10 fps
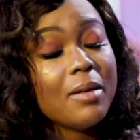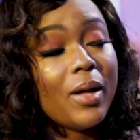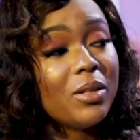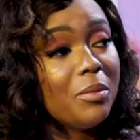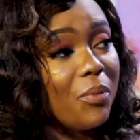bad
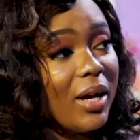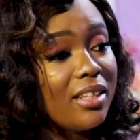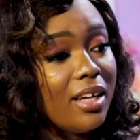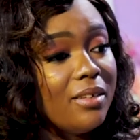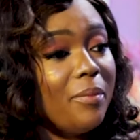about the brand,
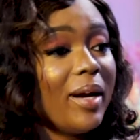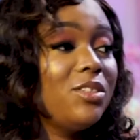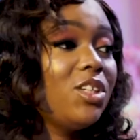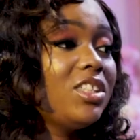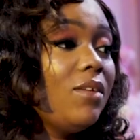and then the
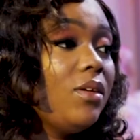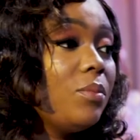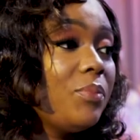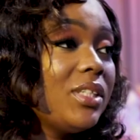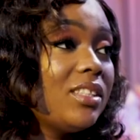brand is just giving
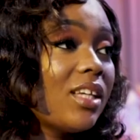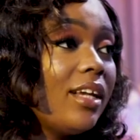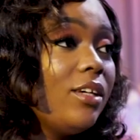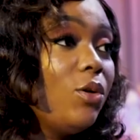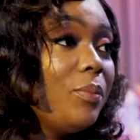you peace
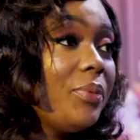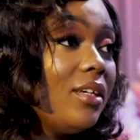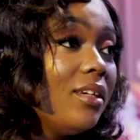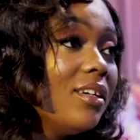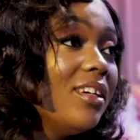sign, it go be